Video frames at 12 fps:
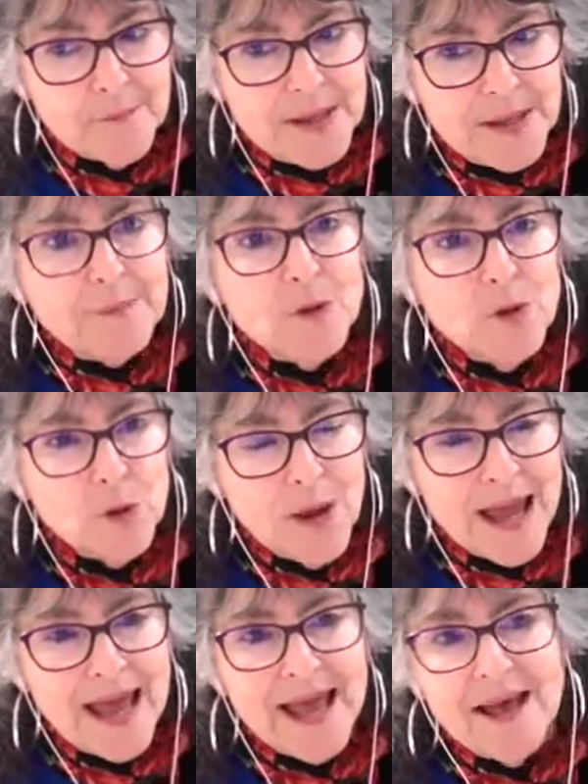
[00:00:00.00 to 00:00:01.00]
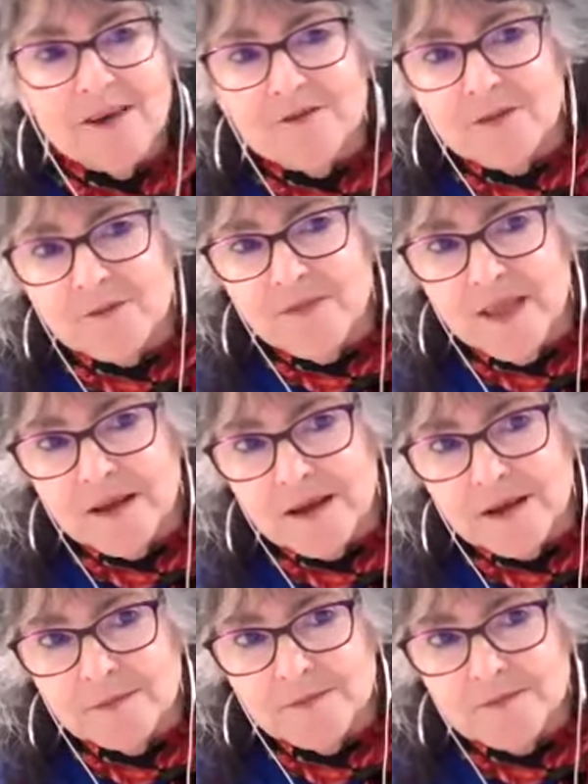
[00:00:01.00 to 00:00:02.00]
people who have
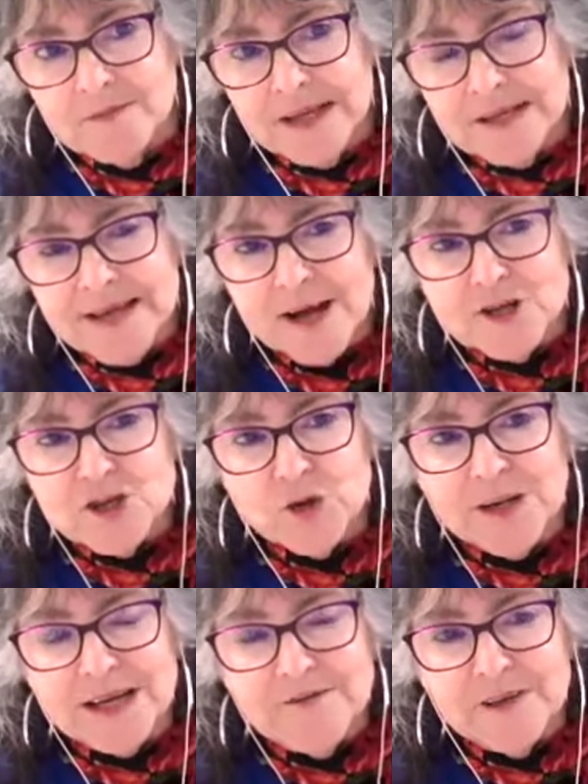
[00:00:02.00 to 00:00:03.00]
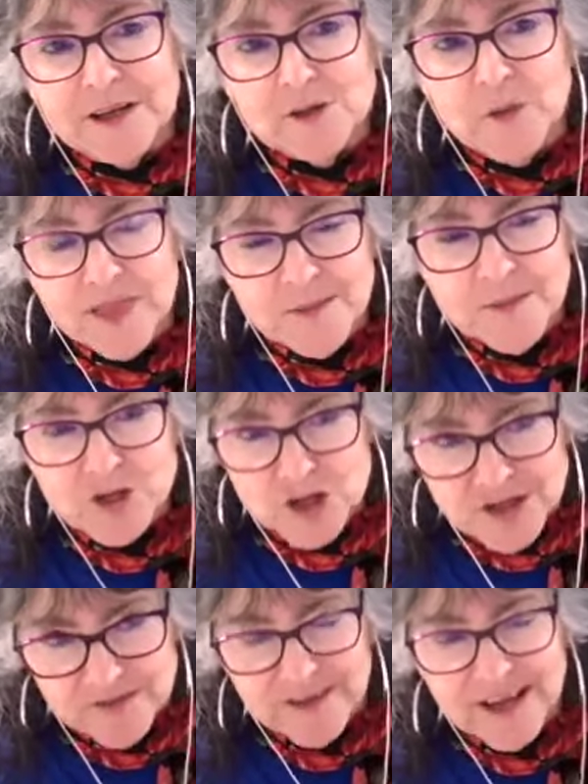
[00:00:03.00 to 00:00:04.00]
the entire screen filled with
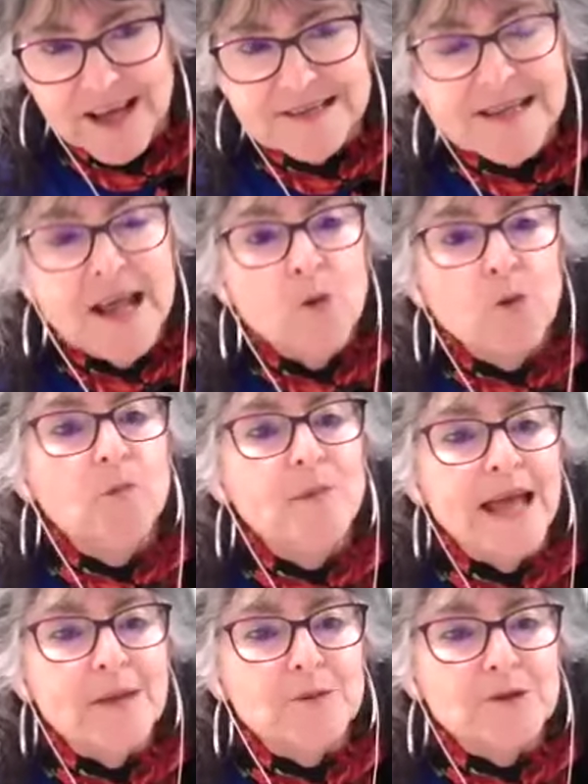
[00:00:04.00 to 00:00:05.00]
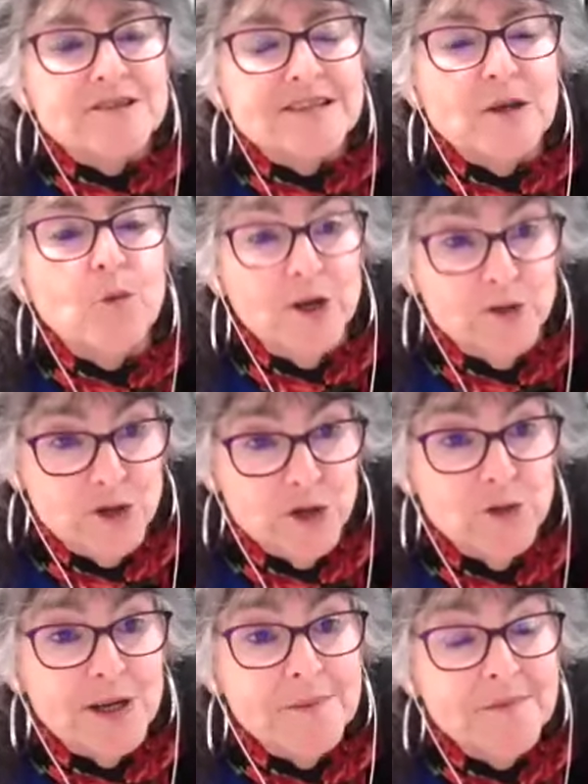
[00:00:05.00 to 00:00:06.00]
images of us will be able to see what you're
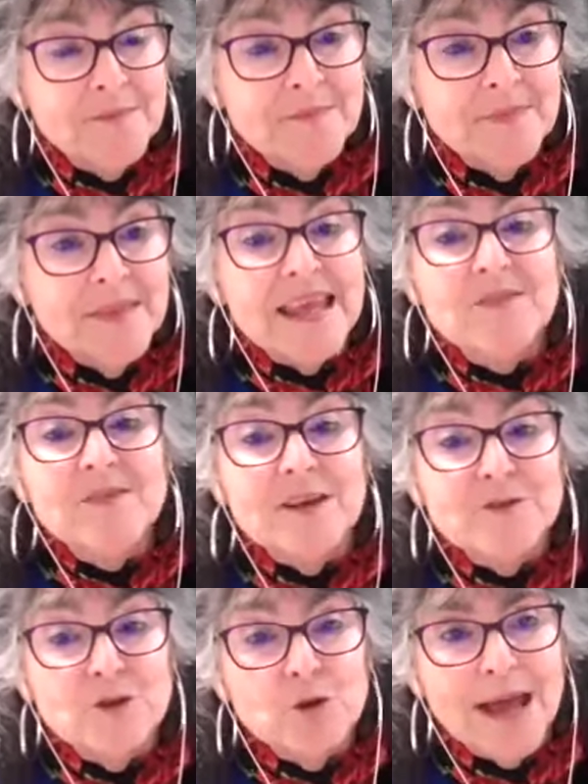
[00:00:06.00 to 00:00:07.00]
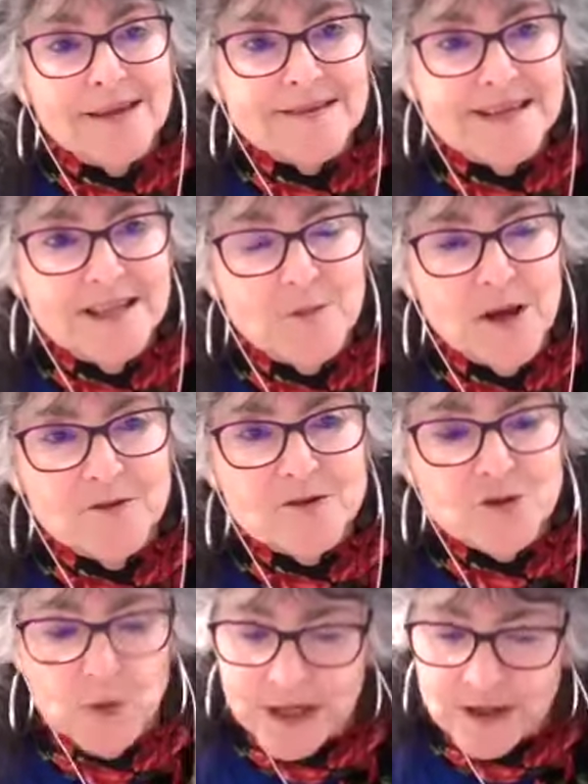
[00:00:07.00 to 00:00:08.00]
doing, even if you can't see them on the
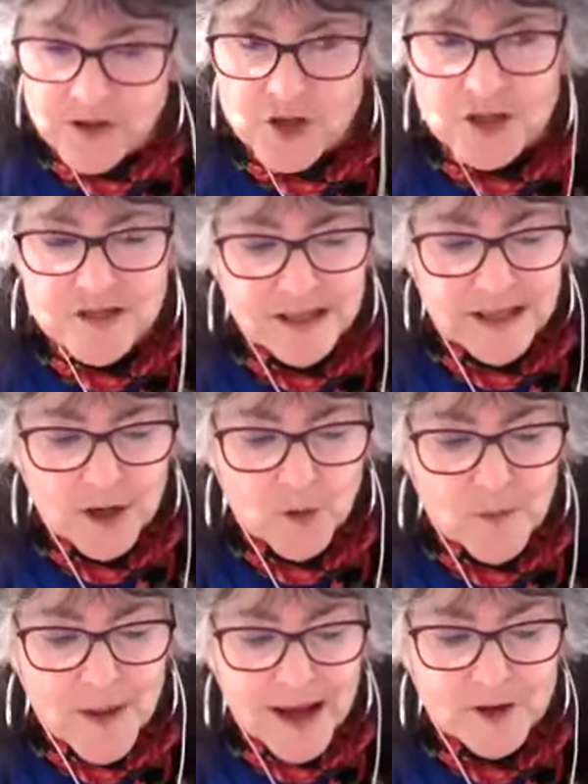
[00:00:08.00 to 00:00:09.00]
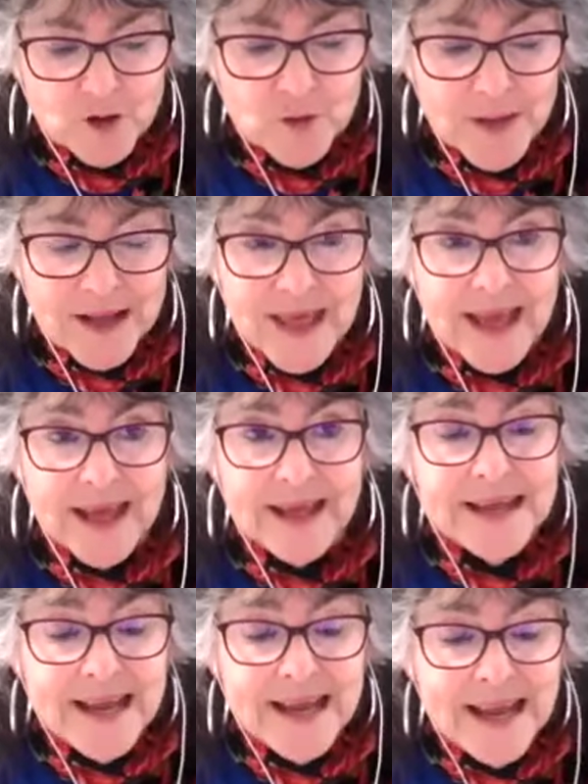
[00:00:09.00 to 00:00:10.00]
screen. Just a little reminder about that.